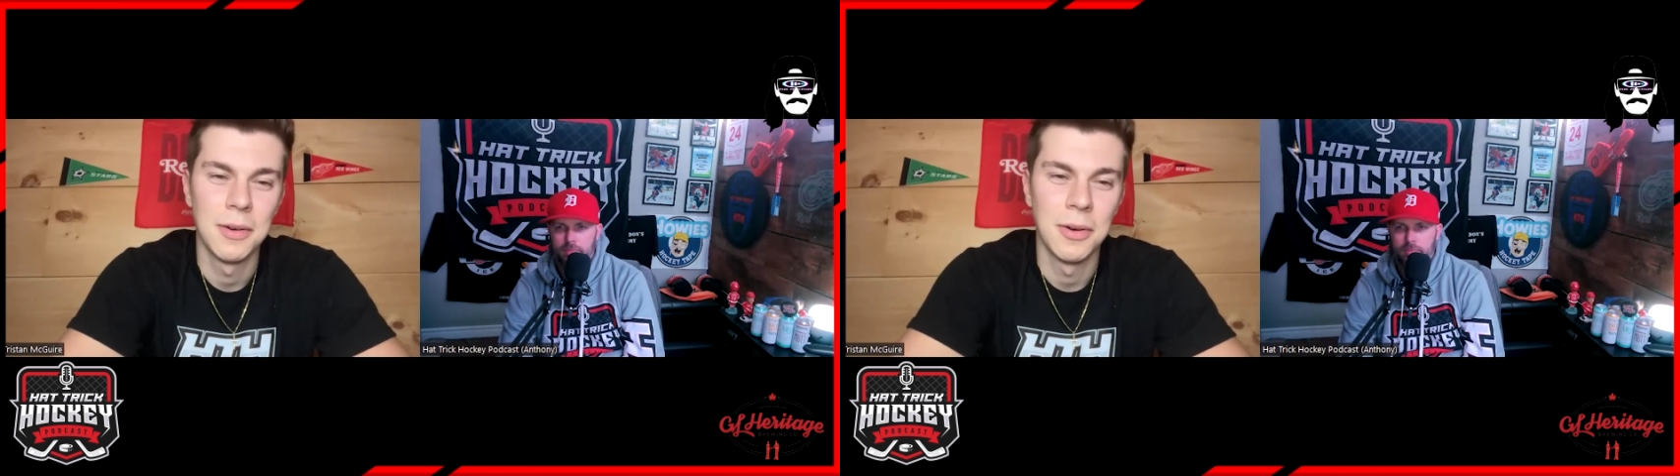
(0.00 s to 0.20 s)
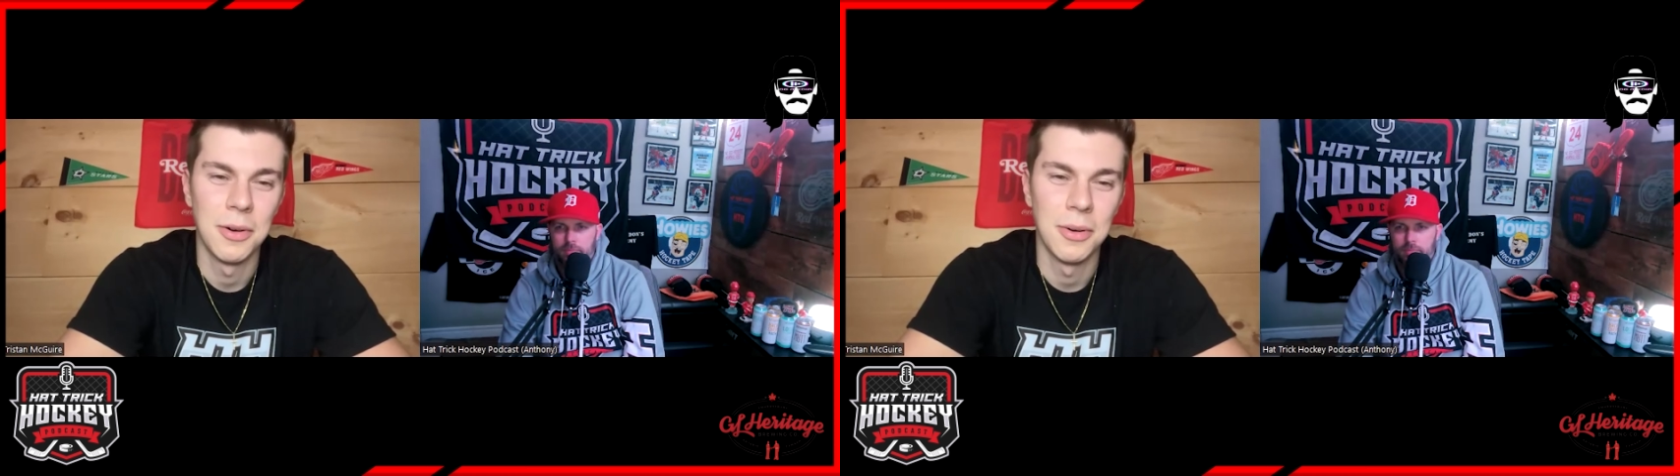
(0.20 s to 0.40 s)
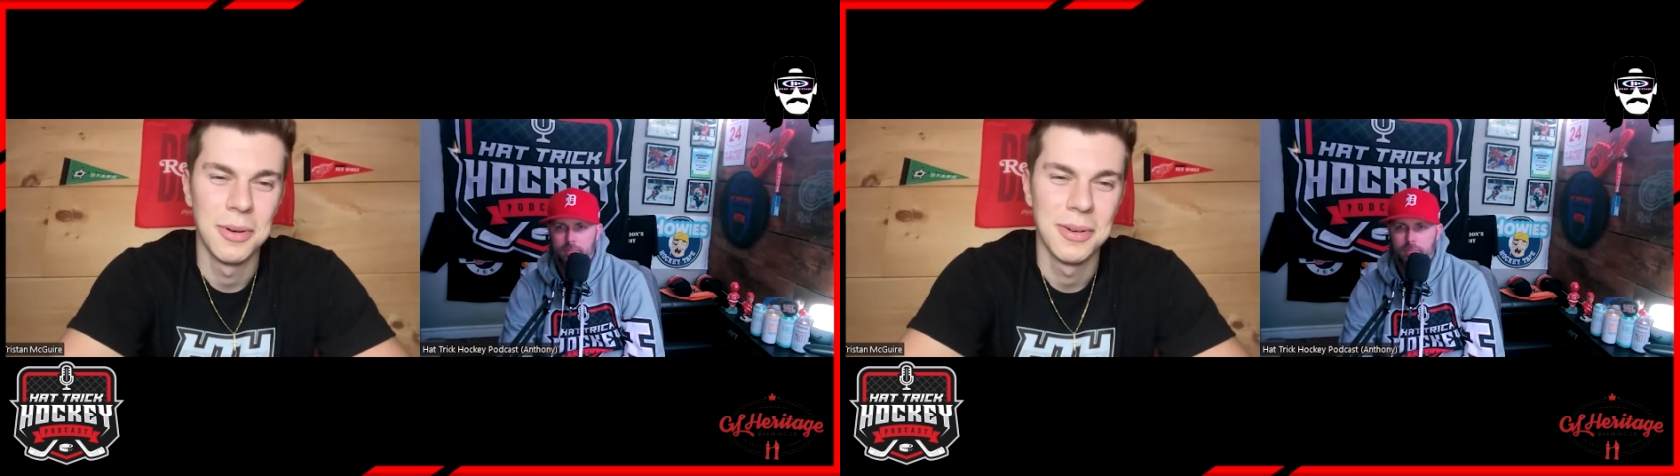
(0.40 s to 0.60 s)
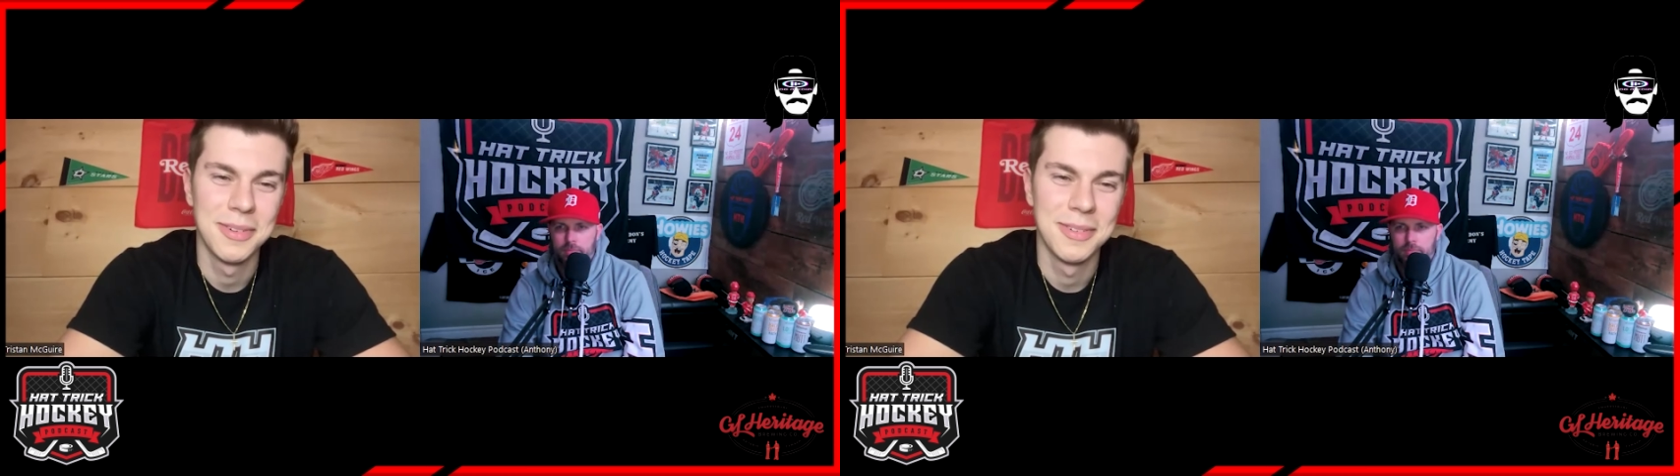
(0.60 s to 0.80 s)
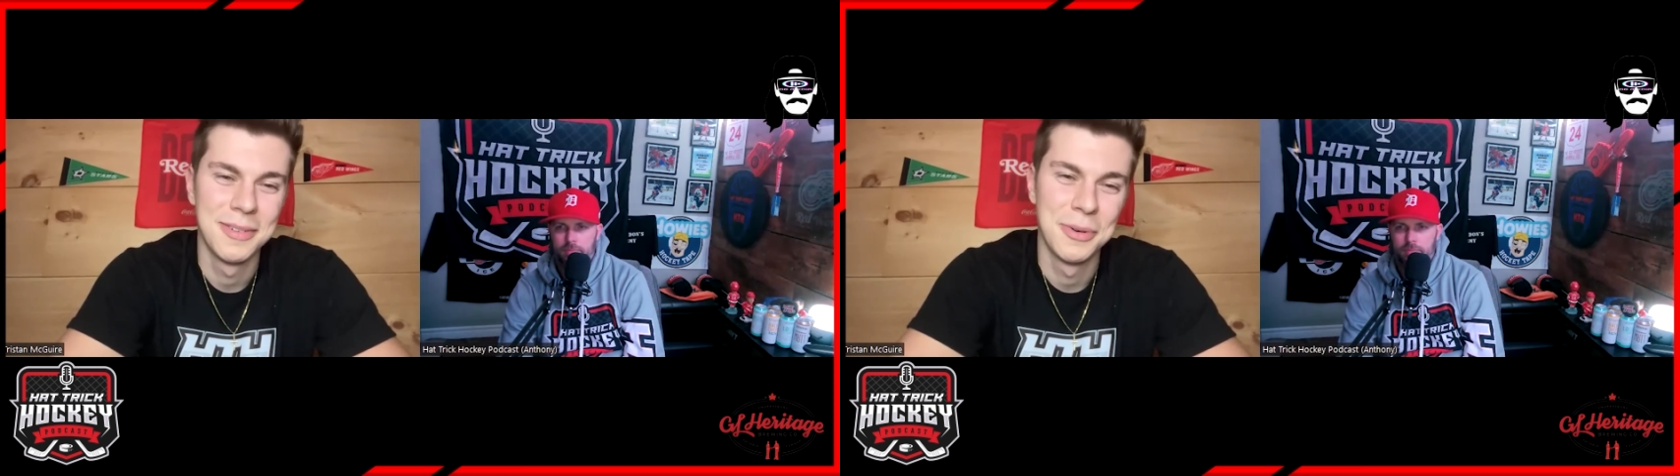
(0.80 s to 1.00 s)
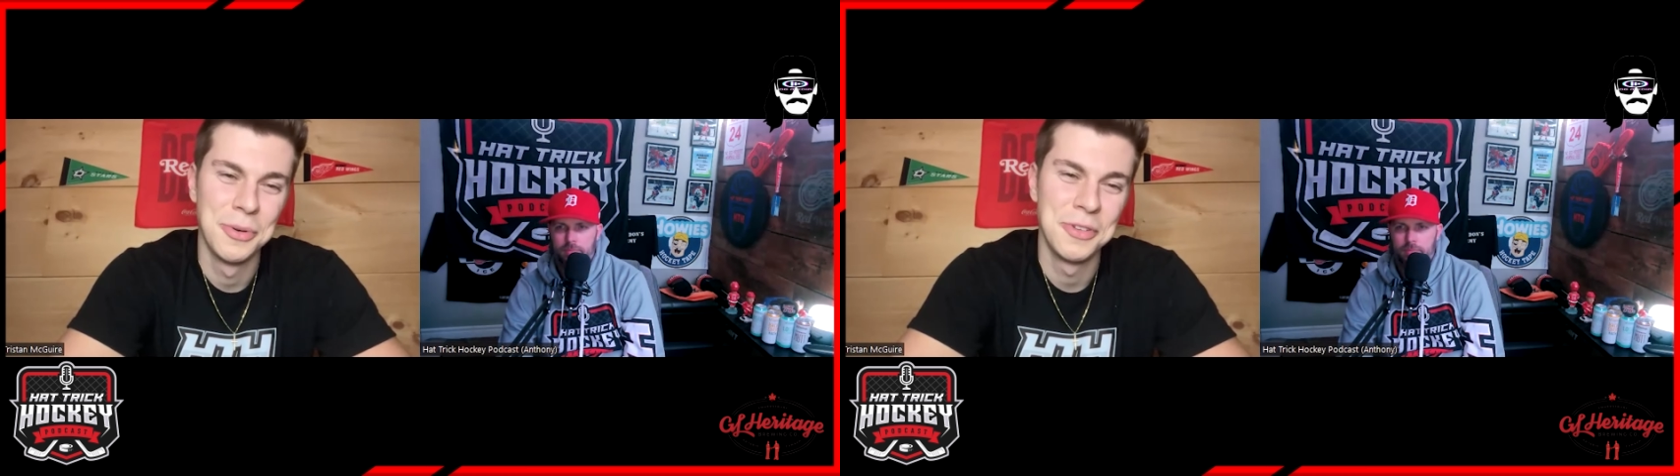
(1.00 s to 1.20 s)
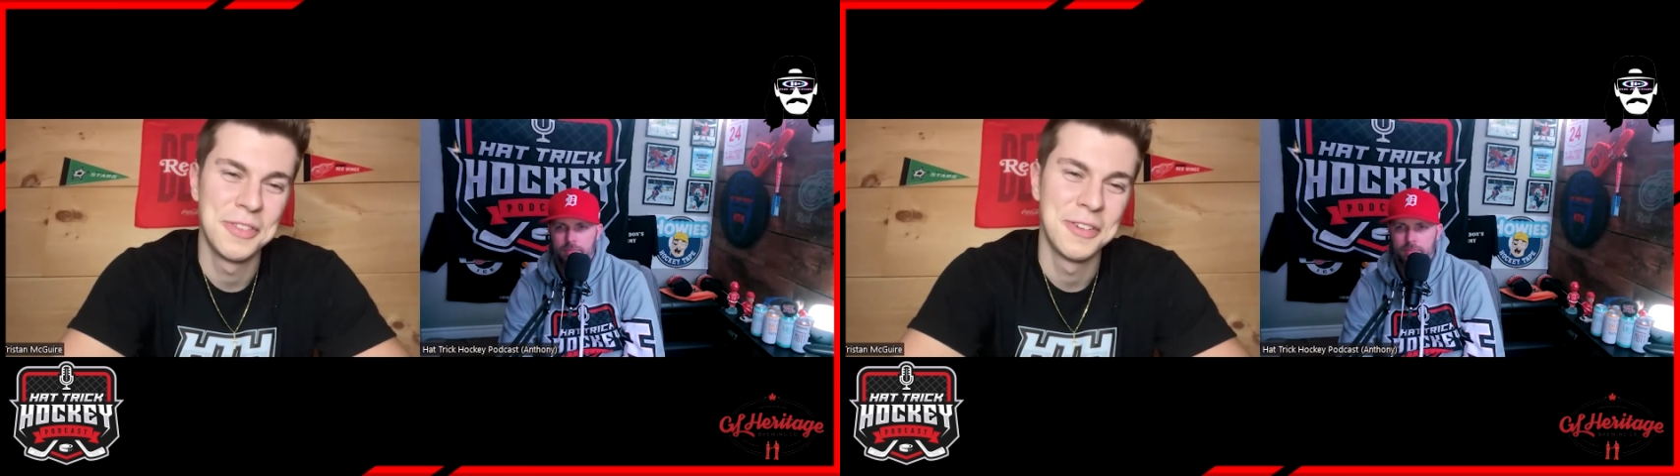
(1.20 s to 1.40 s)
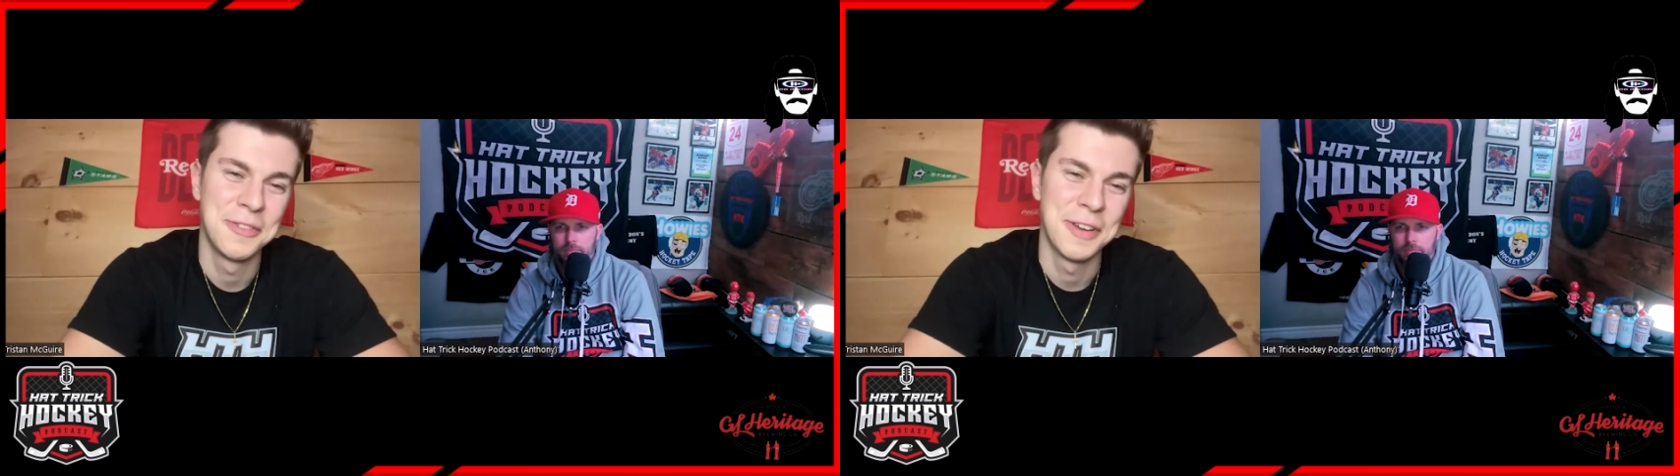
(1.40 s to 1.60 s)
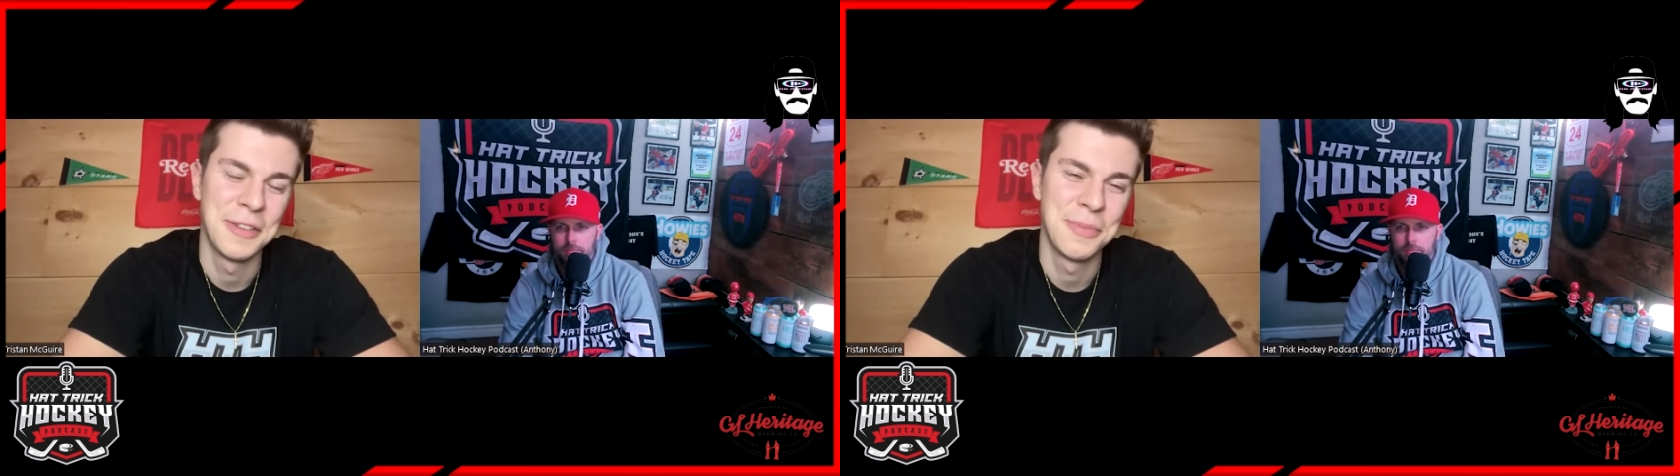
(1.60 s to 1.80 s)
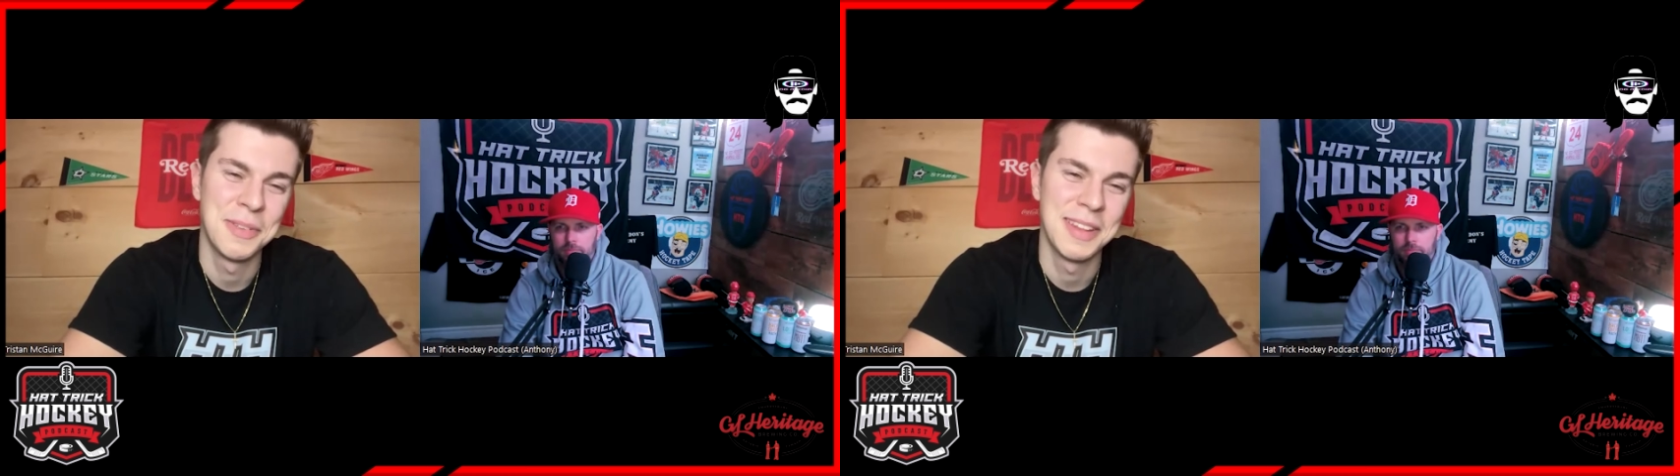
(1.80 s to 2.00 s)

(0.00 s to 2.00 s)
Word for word: oh, who was the defenseman